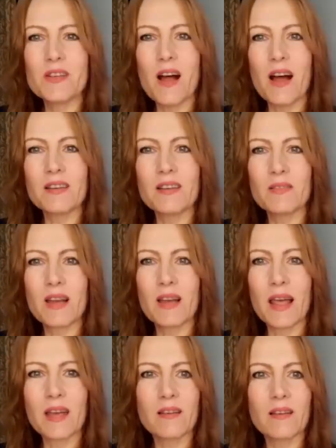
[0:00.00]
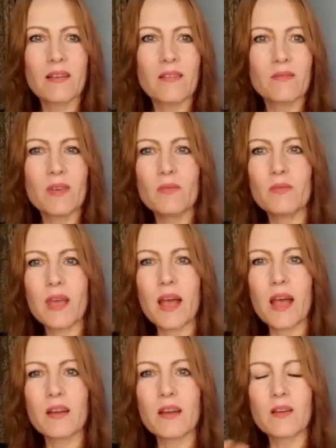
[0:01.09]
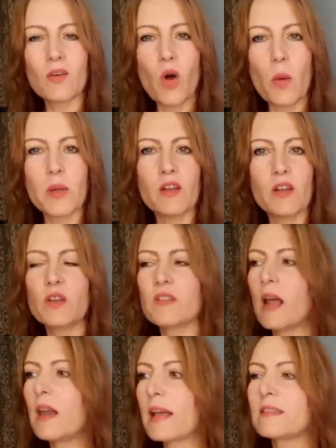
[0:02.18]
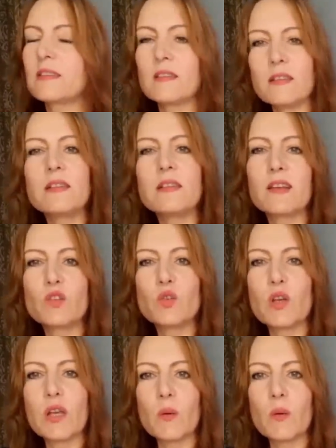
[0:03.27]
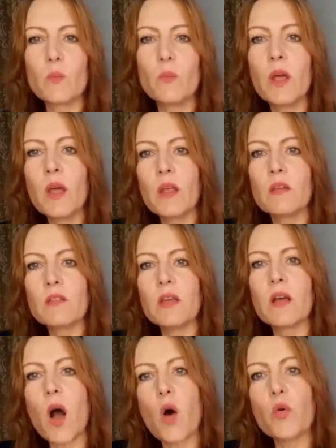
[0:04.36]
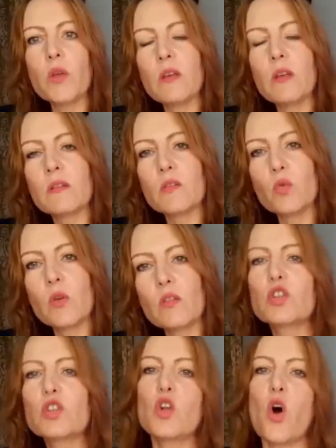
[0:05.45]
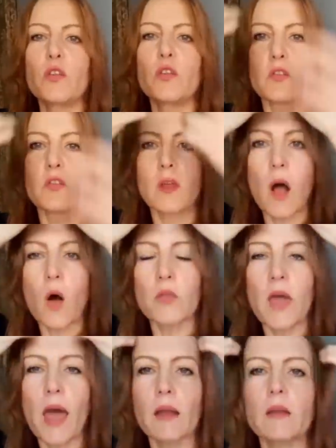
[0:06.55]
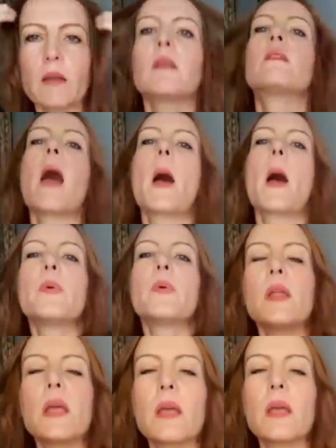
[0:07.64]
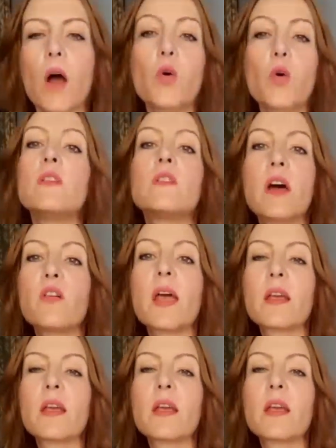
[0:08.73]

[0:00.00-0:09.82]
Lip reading: started, like, we had a common interest. I liked sitting next to him, seeing how he is doing the shots and how the acting is happening and how he's directing.